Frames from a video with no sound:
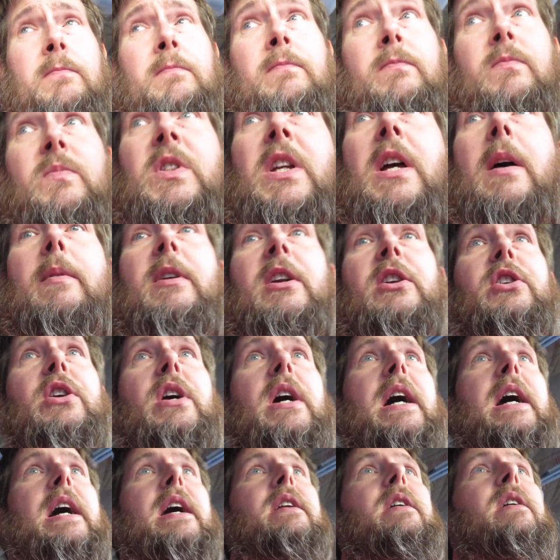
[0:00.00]
I'm going to
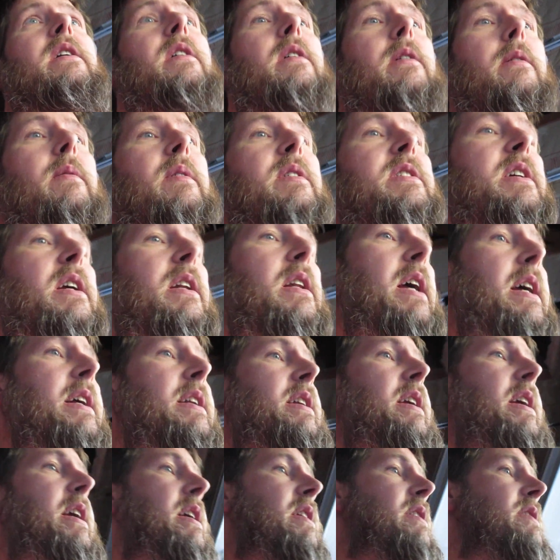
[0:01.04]
try it because I'd like
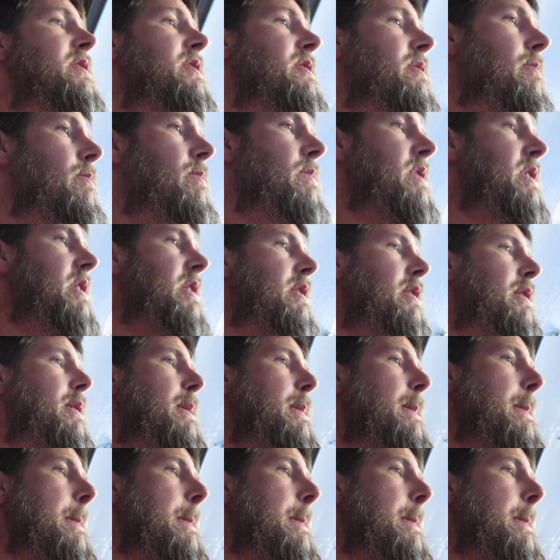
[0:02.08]
to get some, uh,